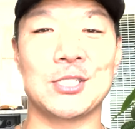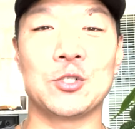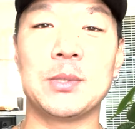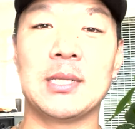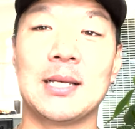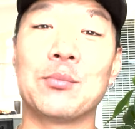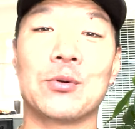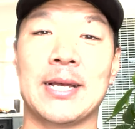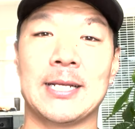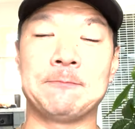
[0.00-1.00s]
You'll be
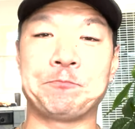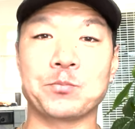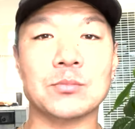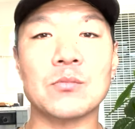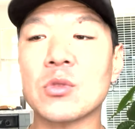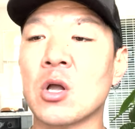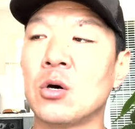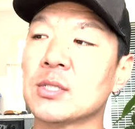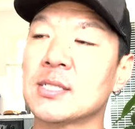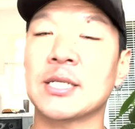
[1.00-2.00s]
liberated
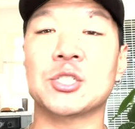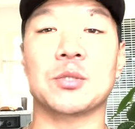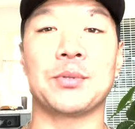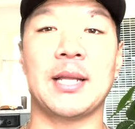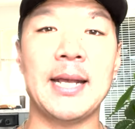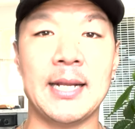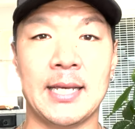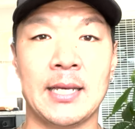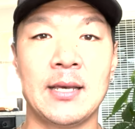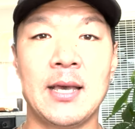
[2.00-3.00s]
all this extra
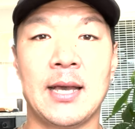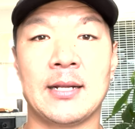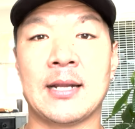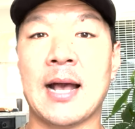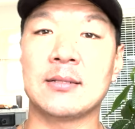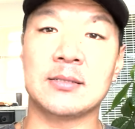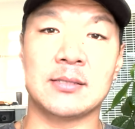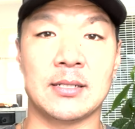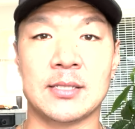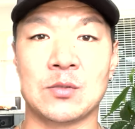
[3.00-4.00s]
planning and
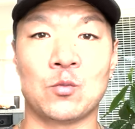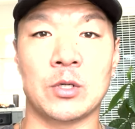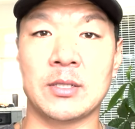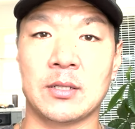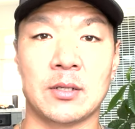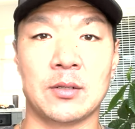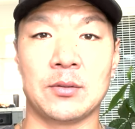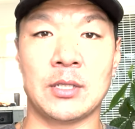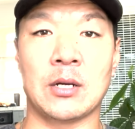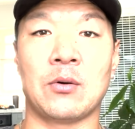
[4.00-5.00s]
analysis and wanting the
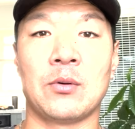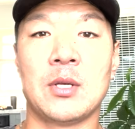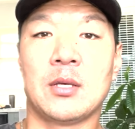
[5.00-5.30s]
you know